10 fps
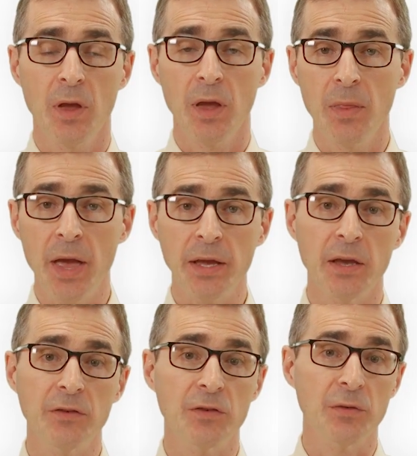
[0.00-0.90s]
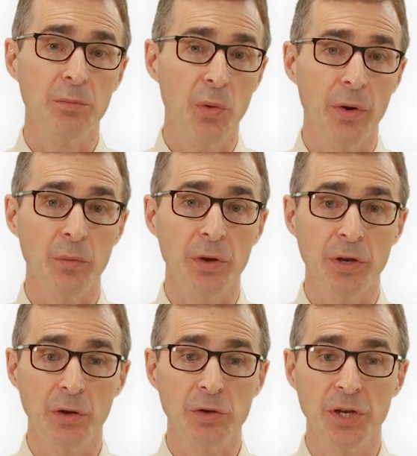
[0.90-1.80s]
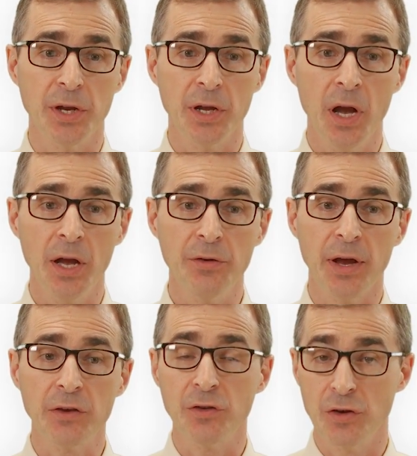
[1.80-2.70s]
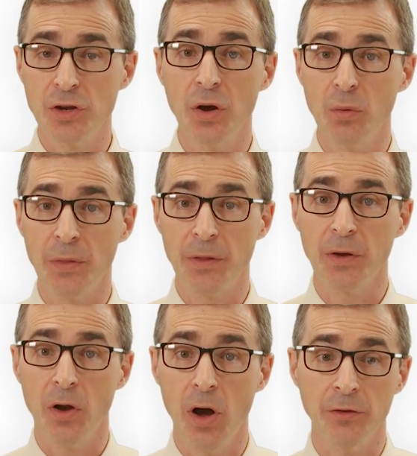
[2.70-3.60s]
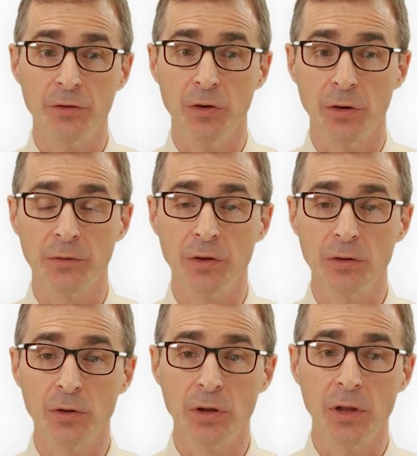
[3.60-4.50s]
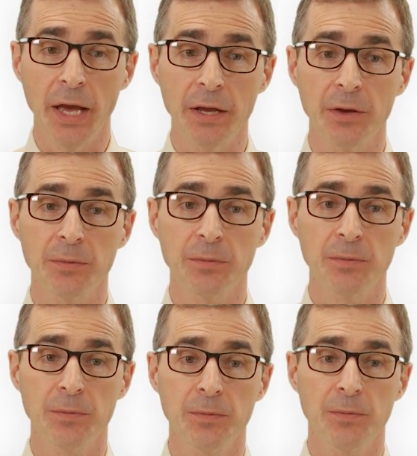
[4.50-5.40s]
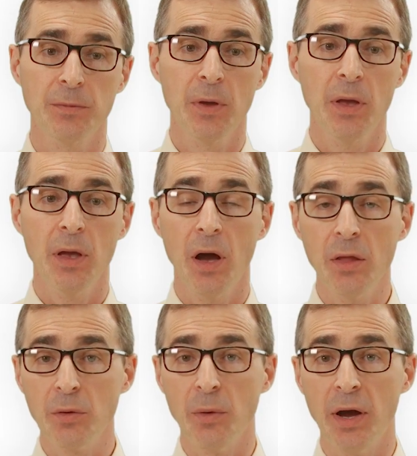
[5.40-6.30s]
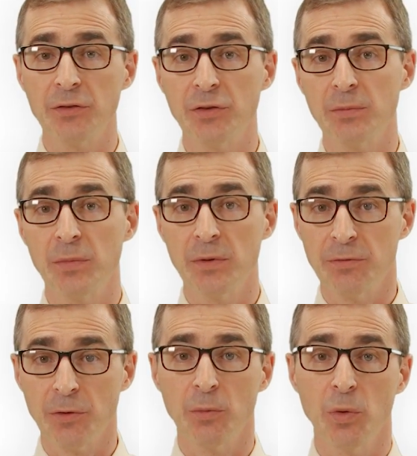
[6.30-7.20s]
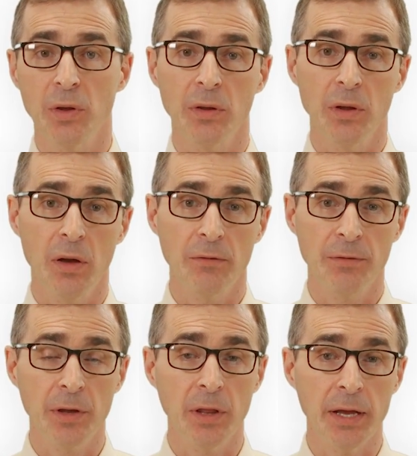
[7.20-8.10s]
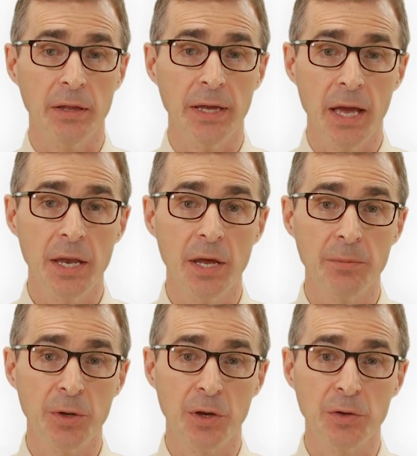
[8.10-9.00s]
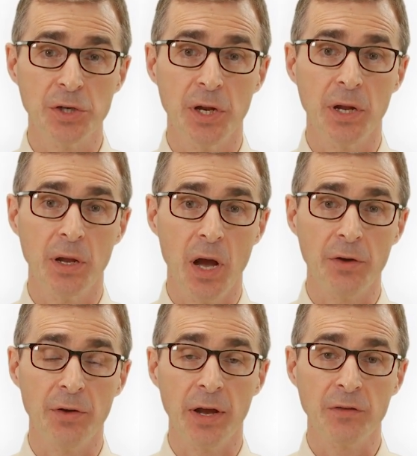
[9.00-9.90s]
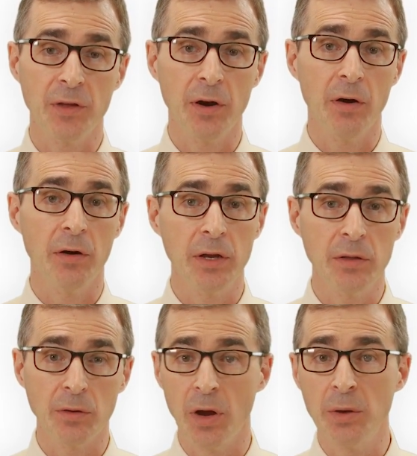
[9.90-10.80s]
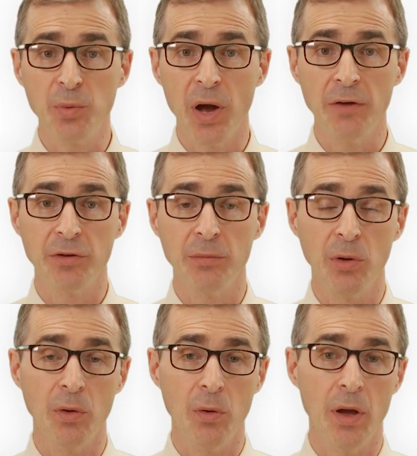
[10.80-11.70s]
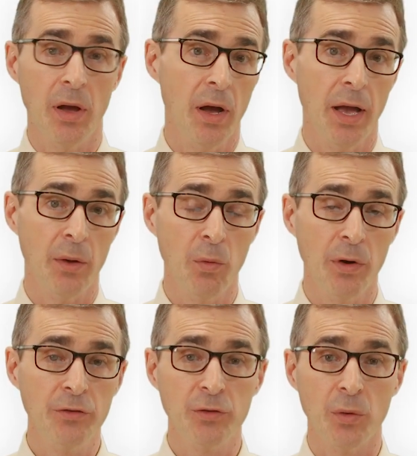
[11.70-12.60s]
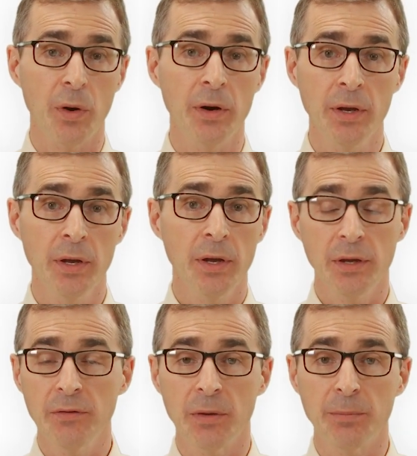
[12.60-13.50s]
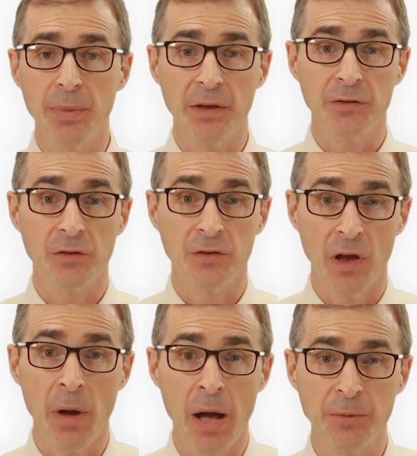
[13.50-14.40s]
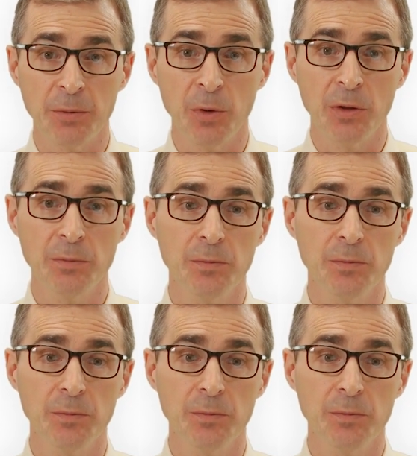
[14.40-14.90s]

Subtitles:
In that case, it's important when negotiating contracts to know what the cost curves look like. Otherwise, the firm will very likely end up negotiating contracts that are either unprofitable at worst or even at best suboptimal.